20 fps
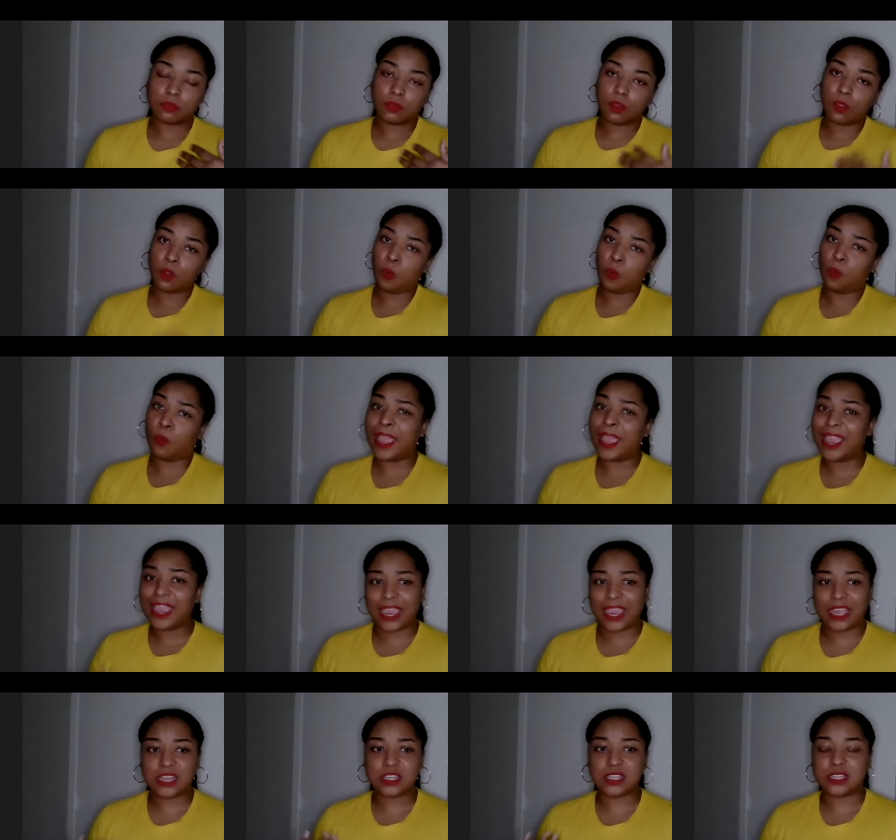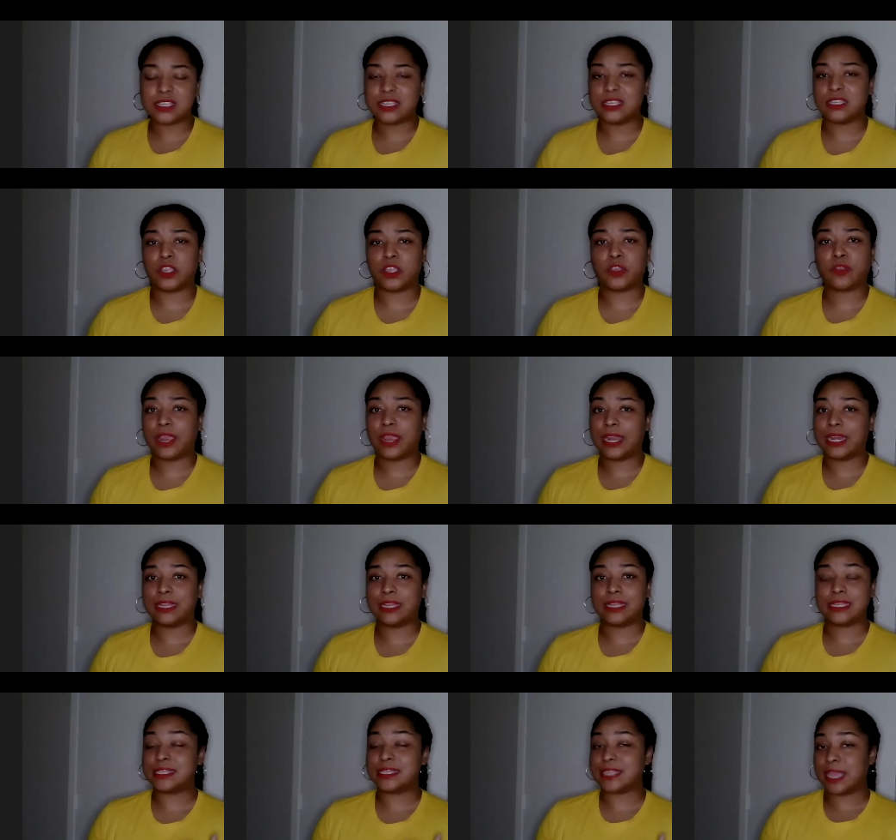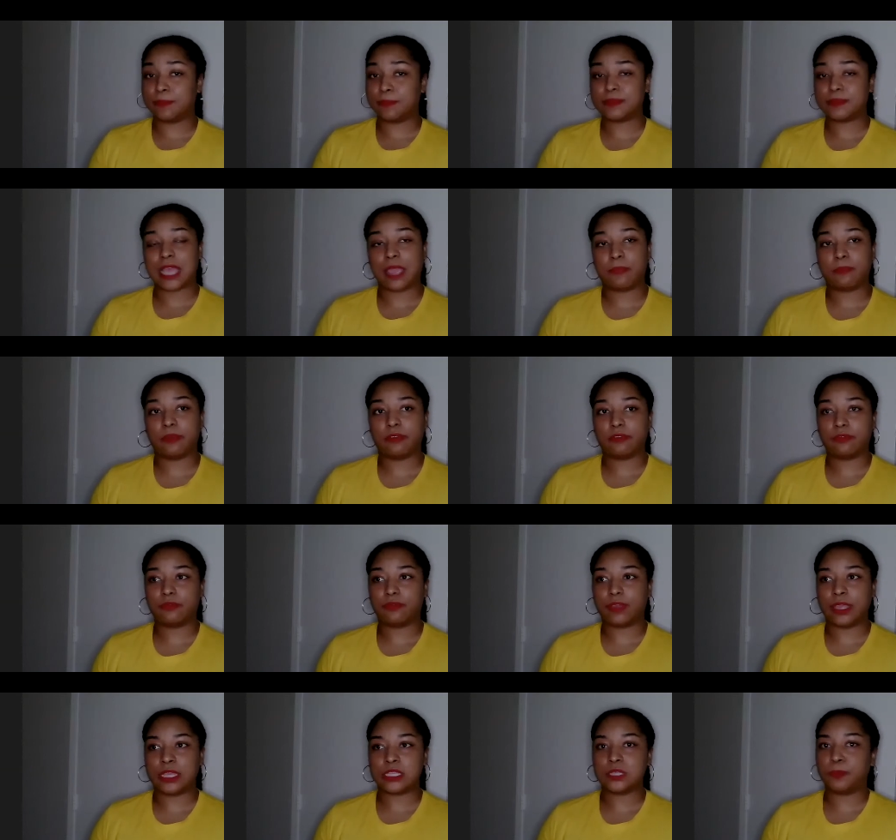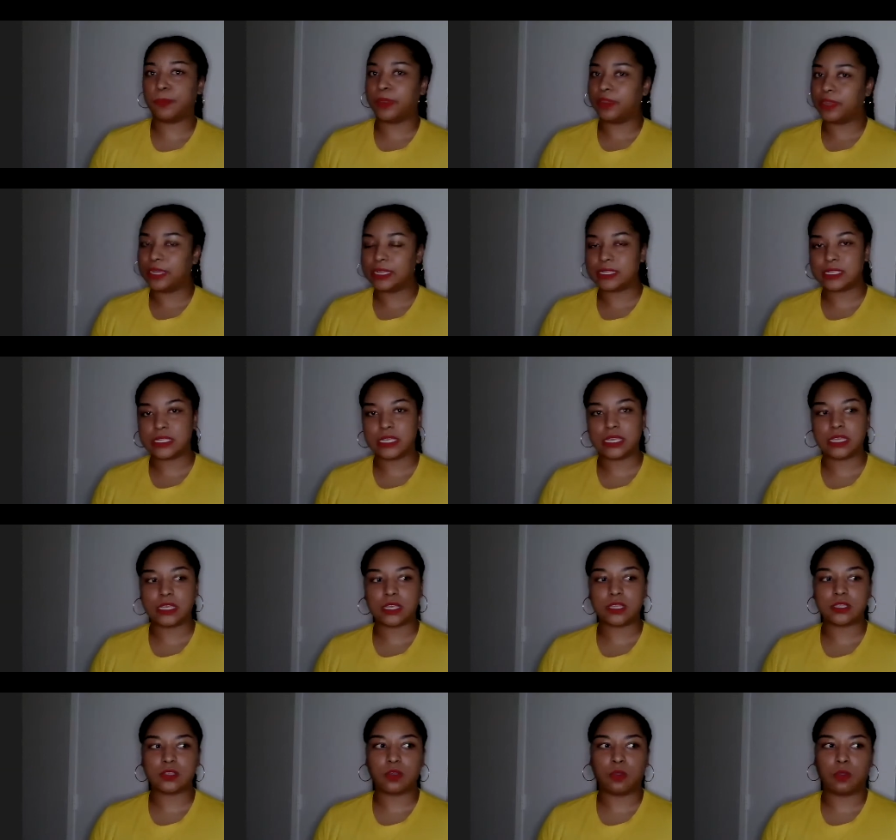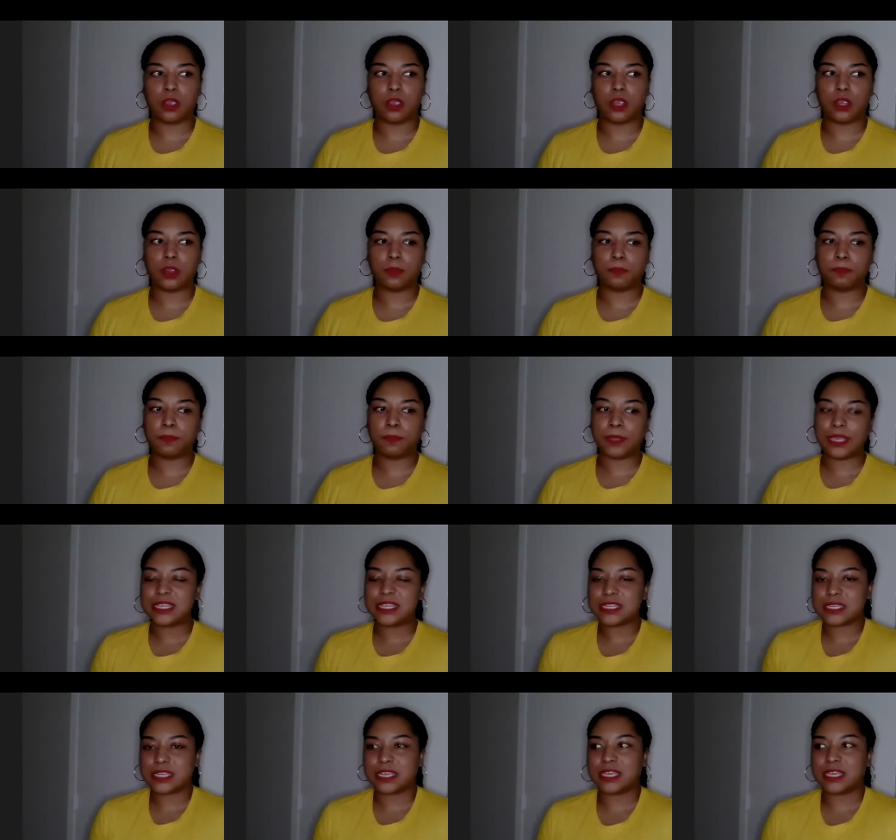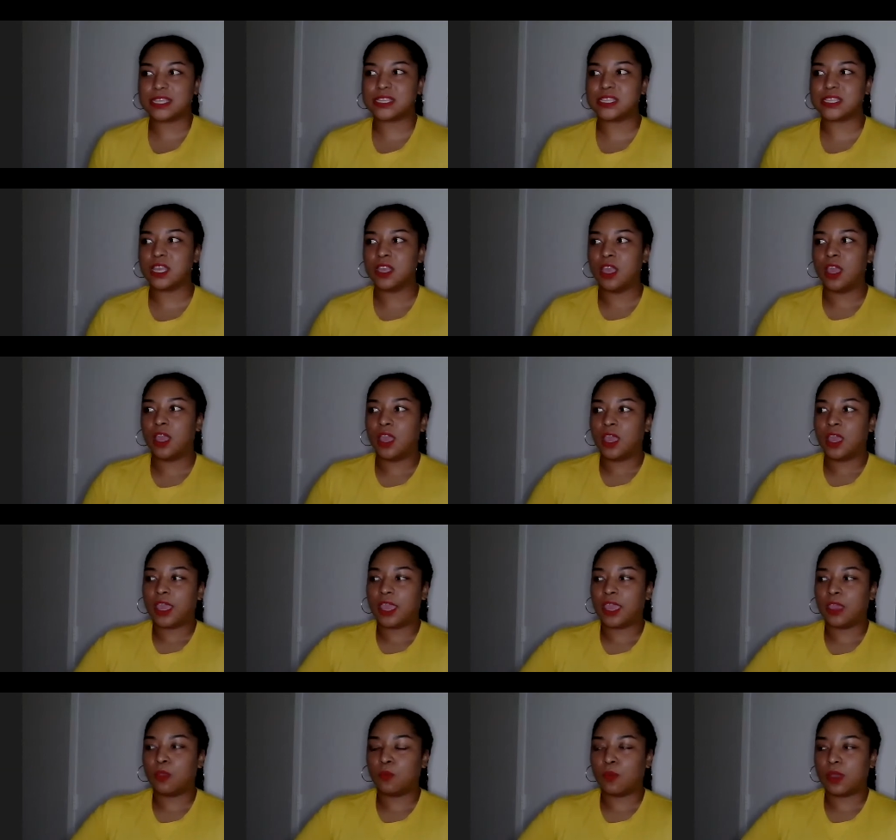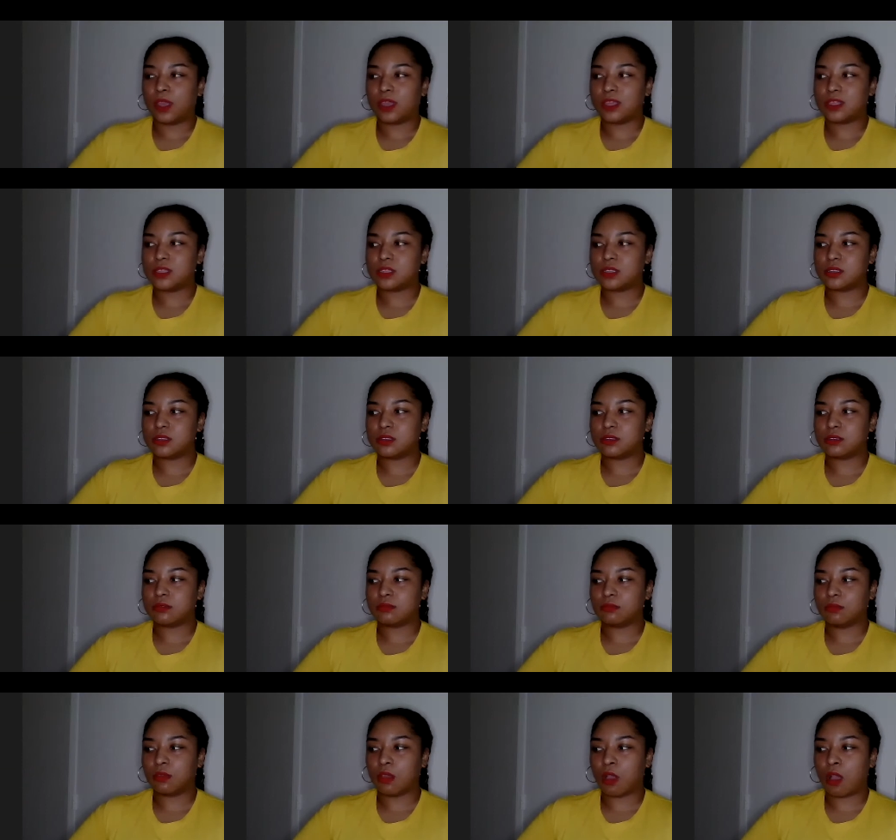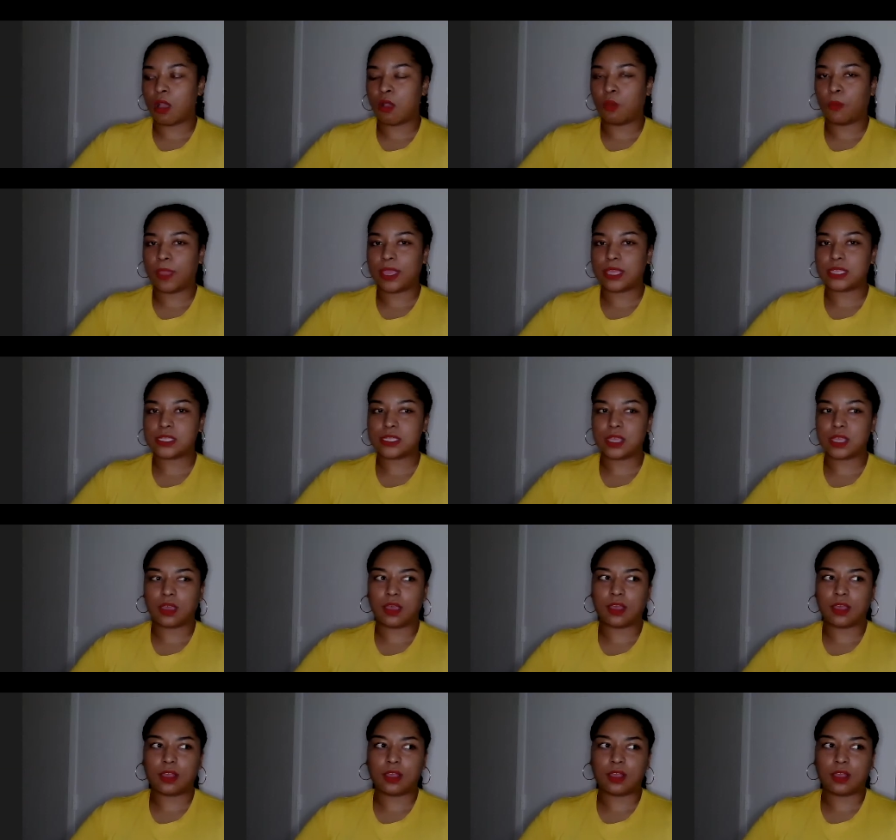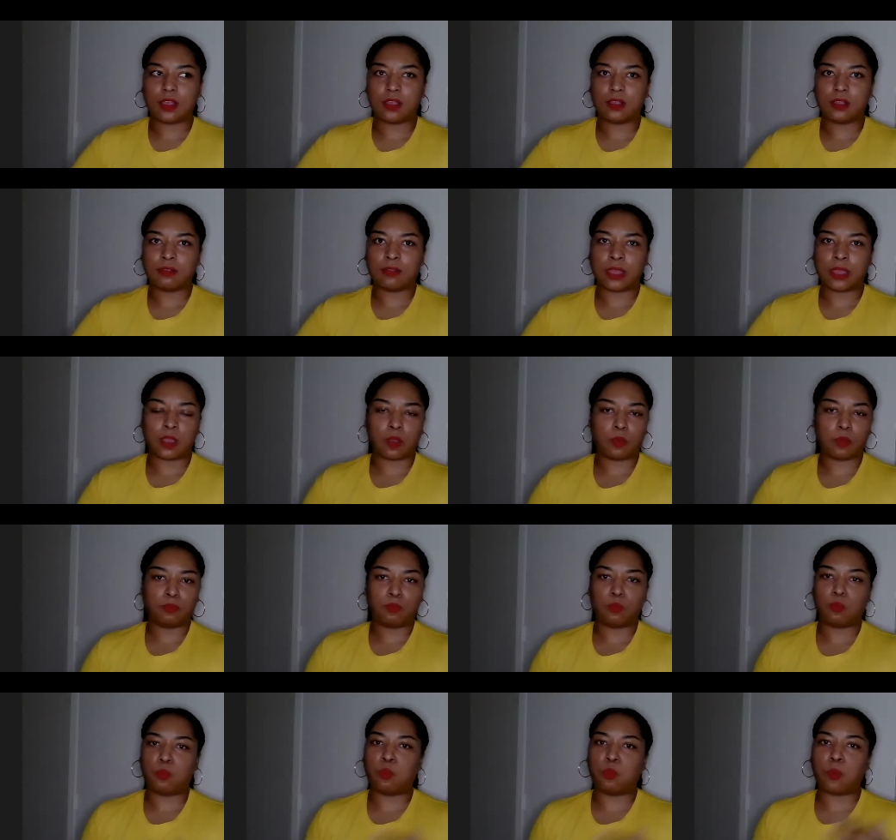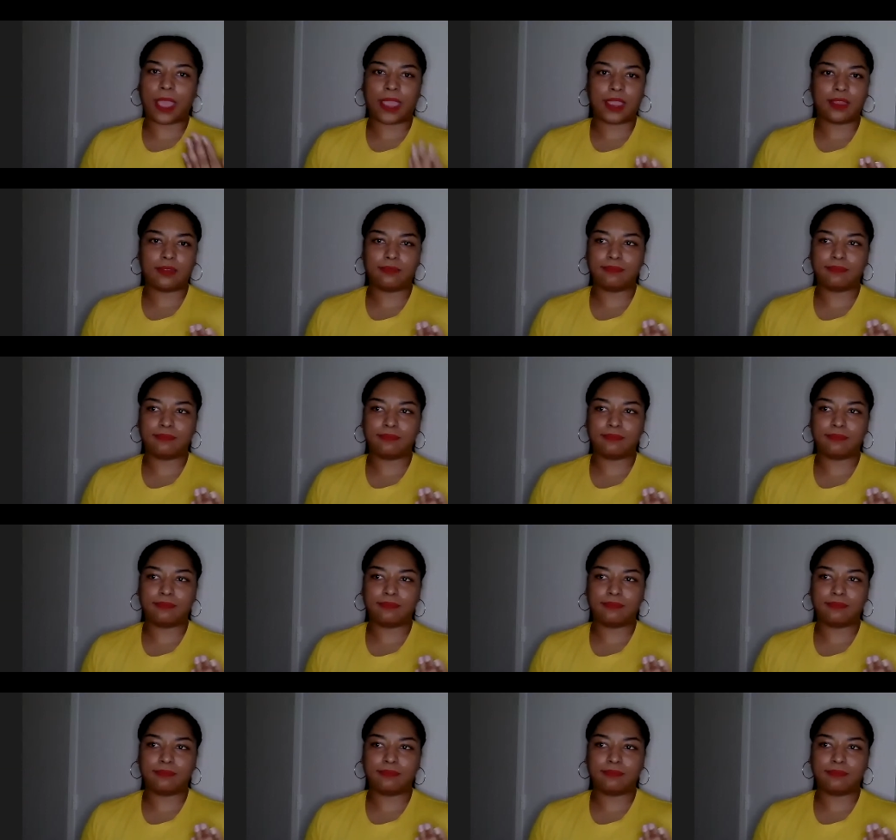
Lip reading: white agencies and creating the same type of experiences or pieces, it was always like a white